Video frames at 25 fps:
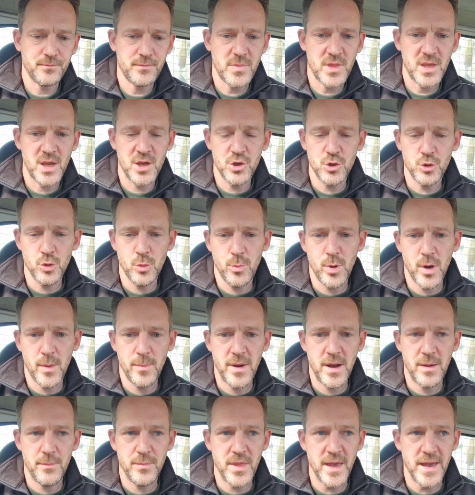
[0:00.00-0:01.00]
and you'll pop
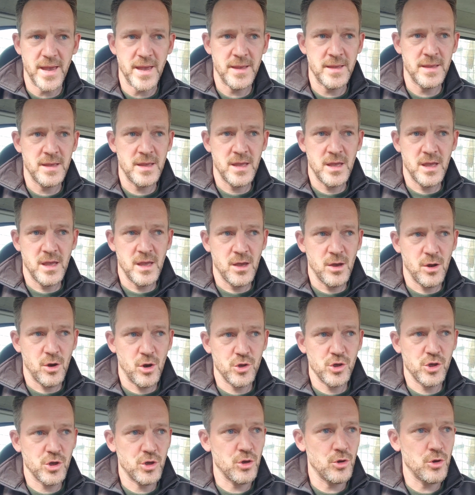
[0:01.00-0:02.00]
up there.
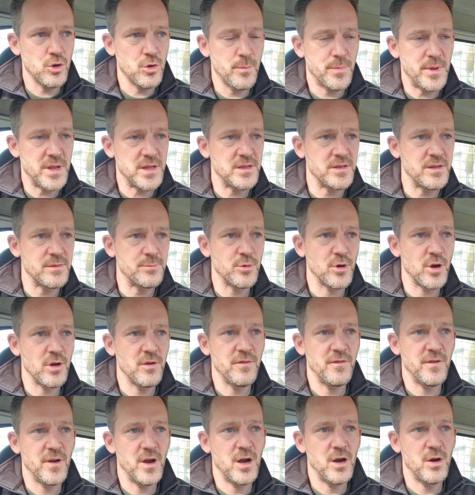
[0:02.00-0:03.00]
On your Google Business
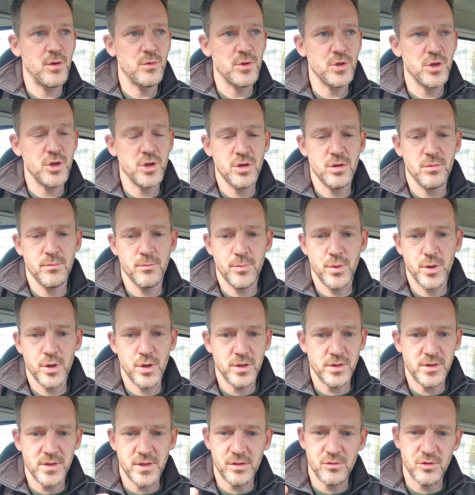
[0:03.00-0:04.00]
profile, you can
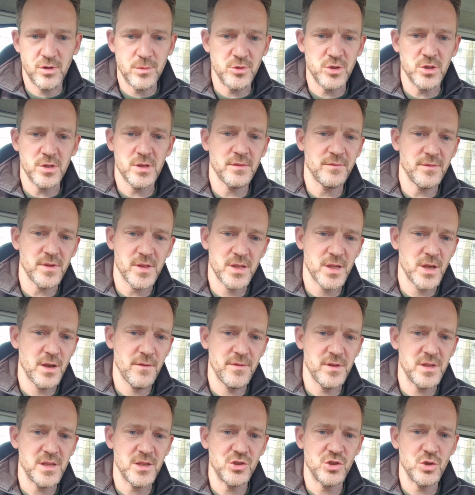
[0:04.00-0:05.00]
put descriptions of the
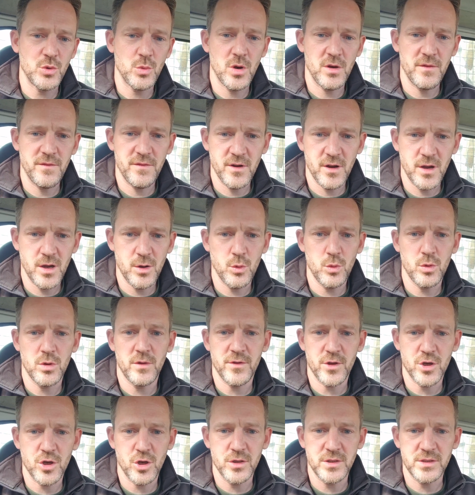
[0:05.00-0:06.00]
services you offer, all of
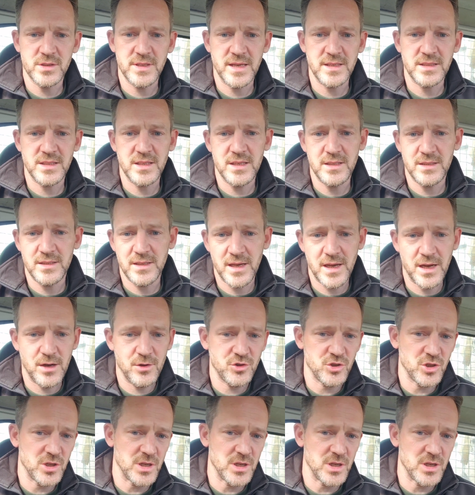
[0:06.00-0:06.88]
your contact details.